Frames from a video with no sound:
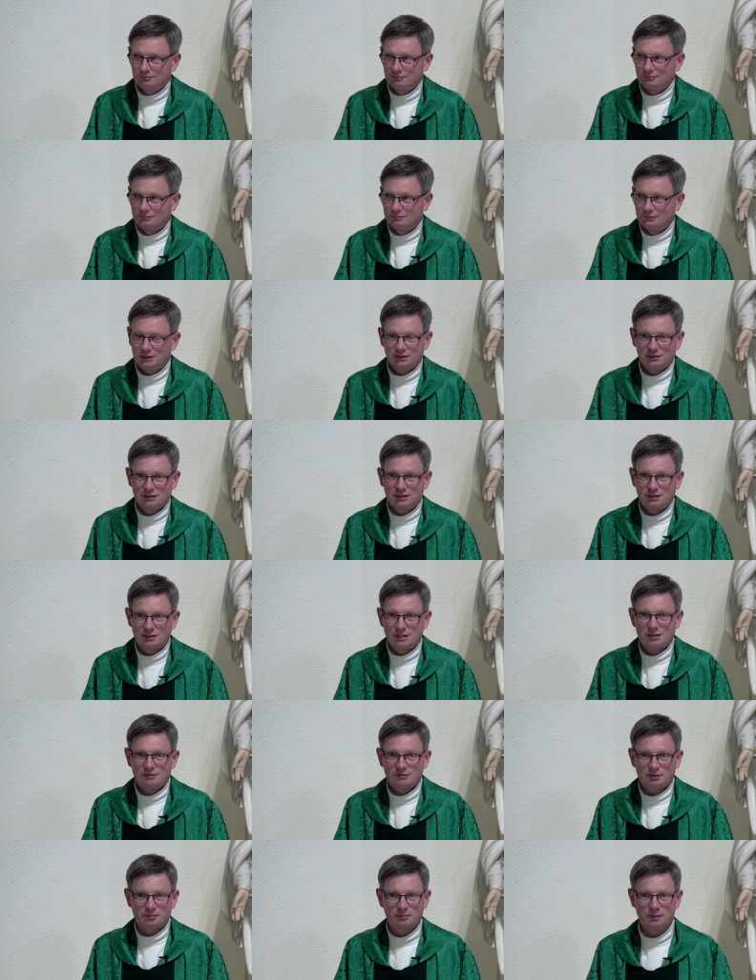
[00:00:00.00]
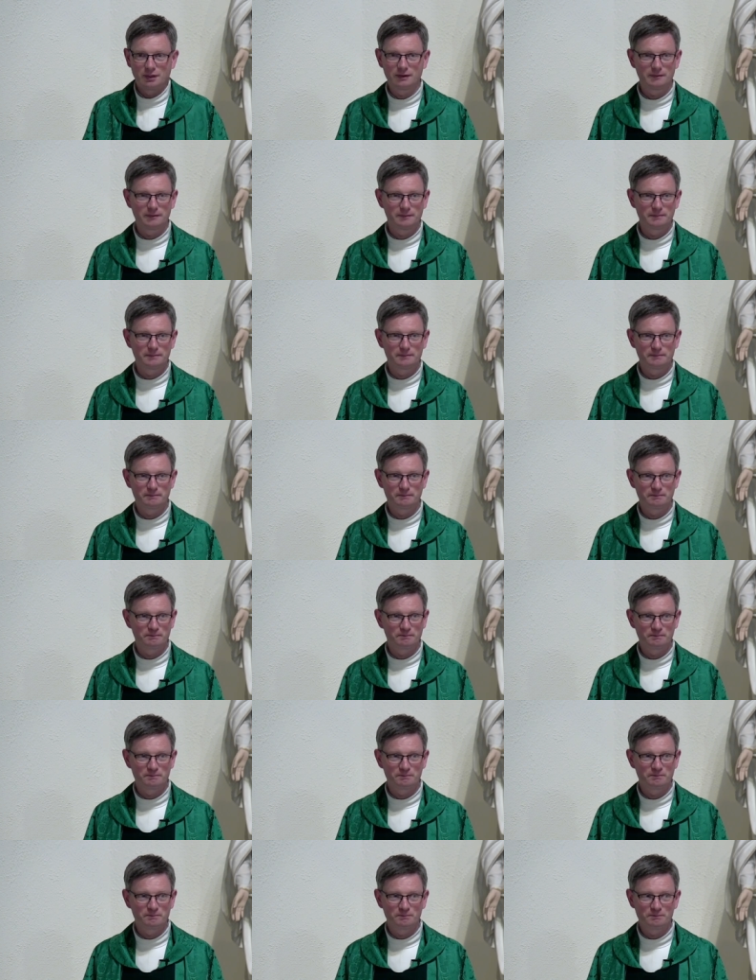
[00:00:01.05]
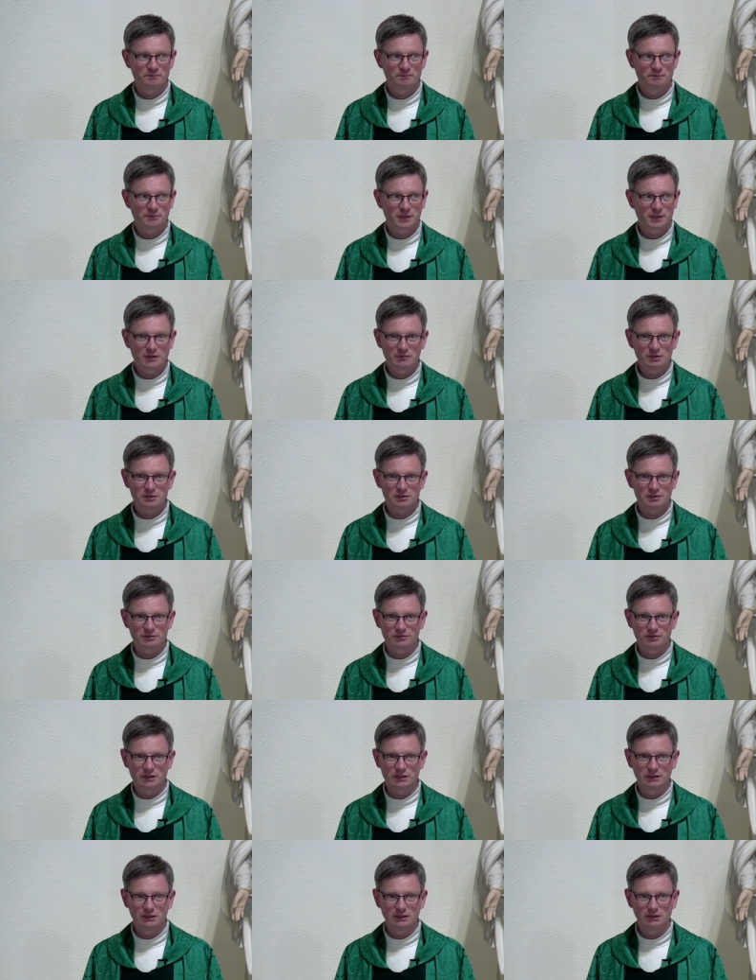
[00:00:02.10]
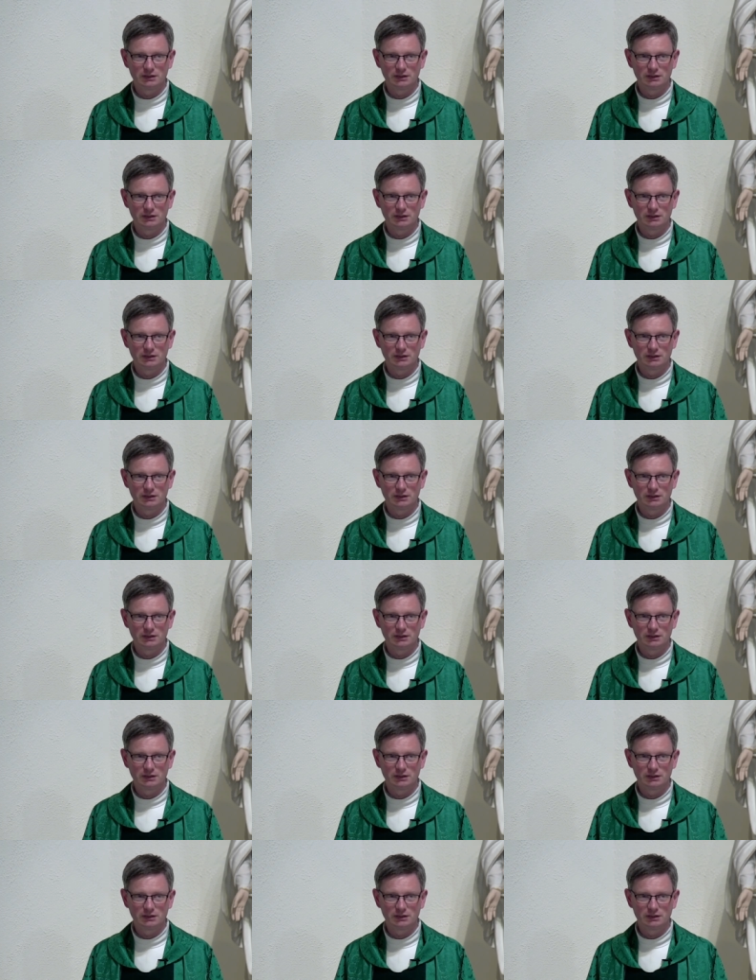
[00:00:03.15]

What can they take from me? I have nothing to fear.